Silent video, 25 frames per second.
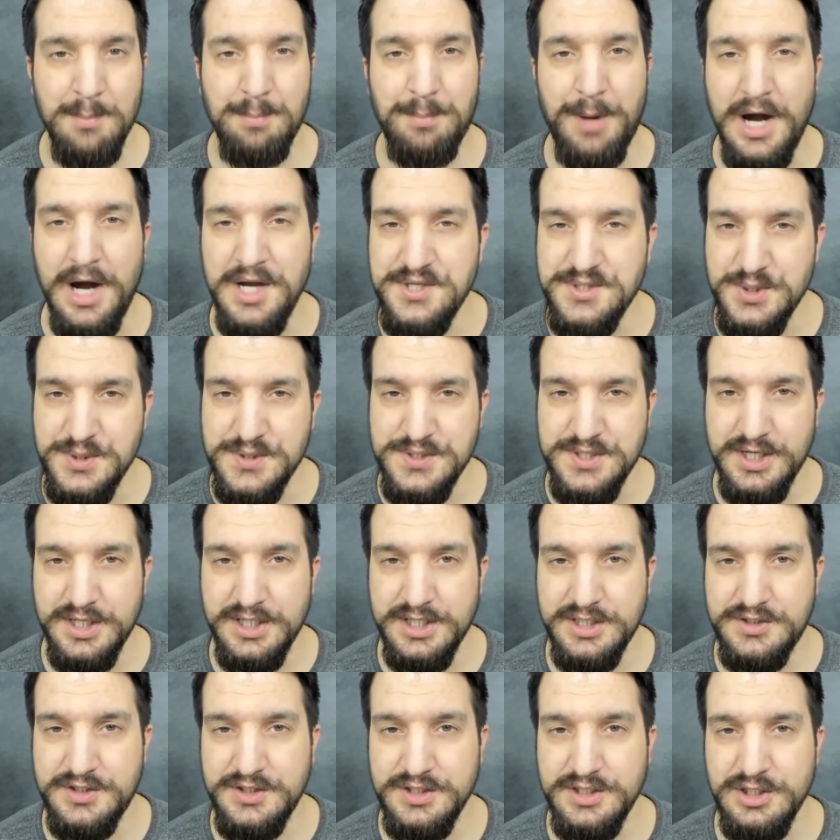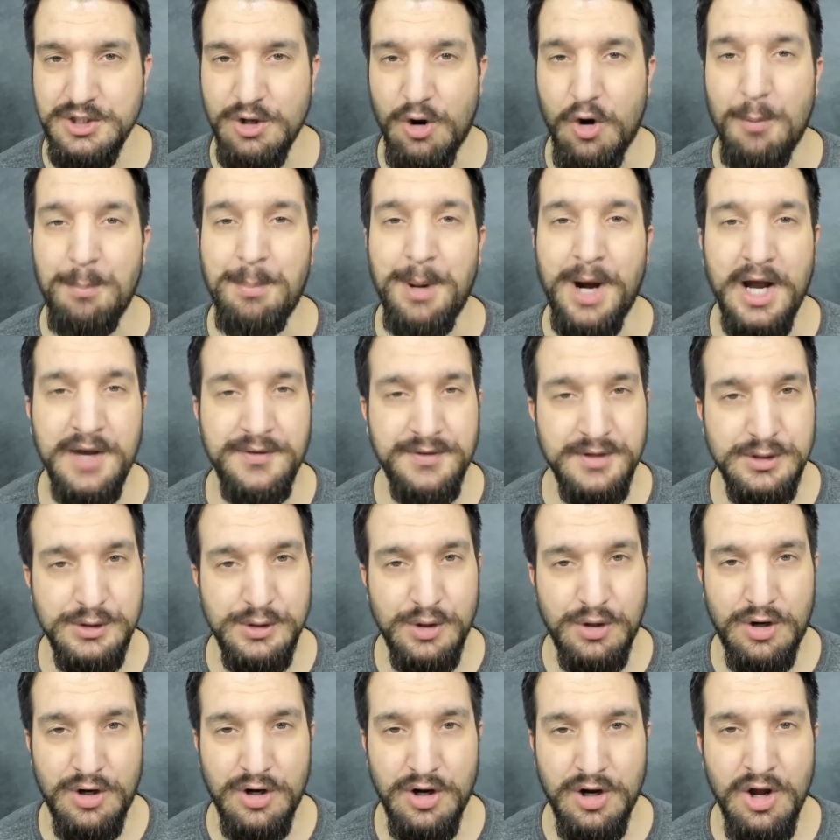By society, by the
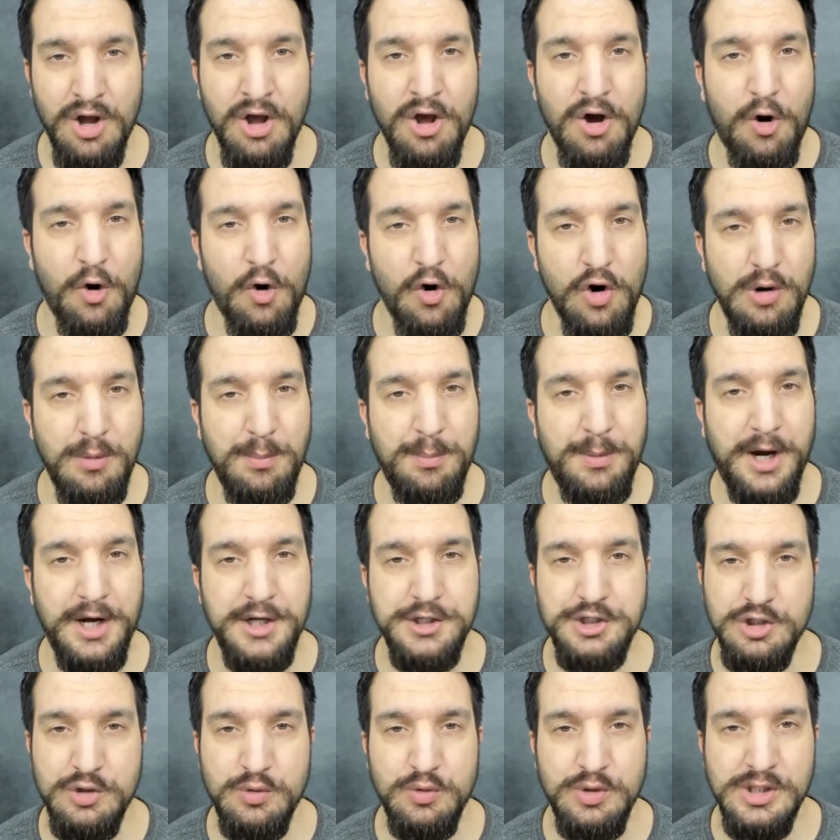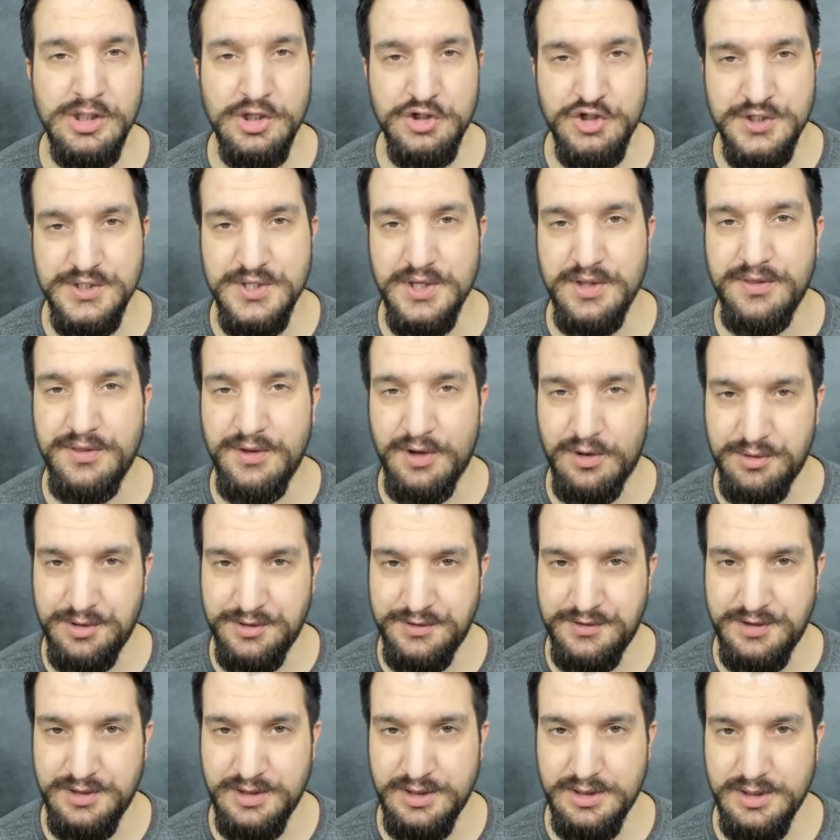law, or by your religious
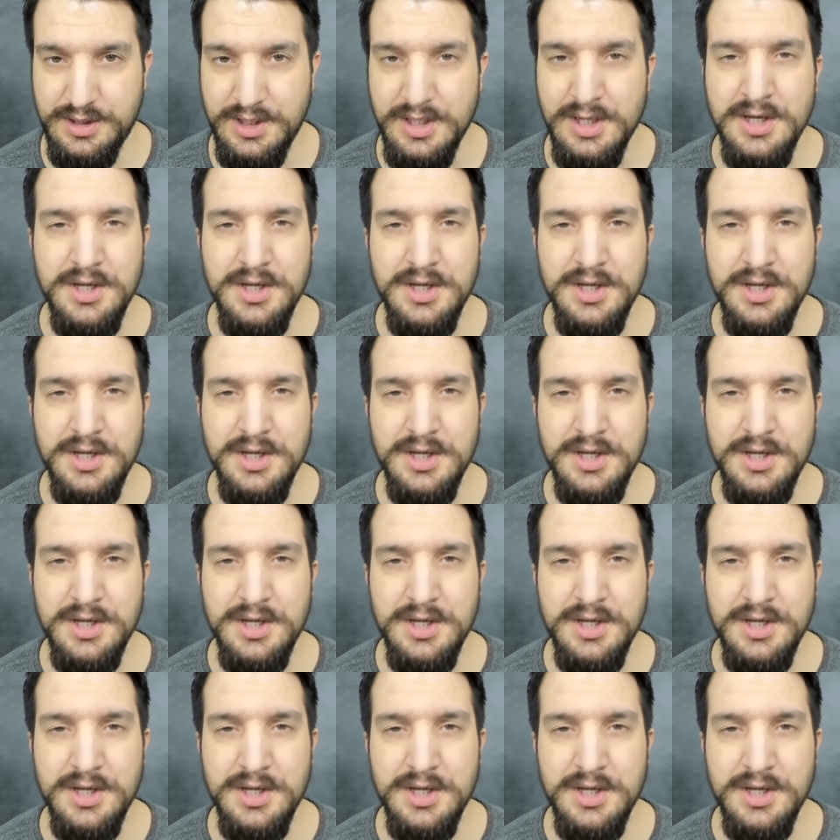authority.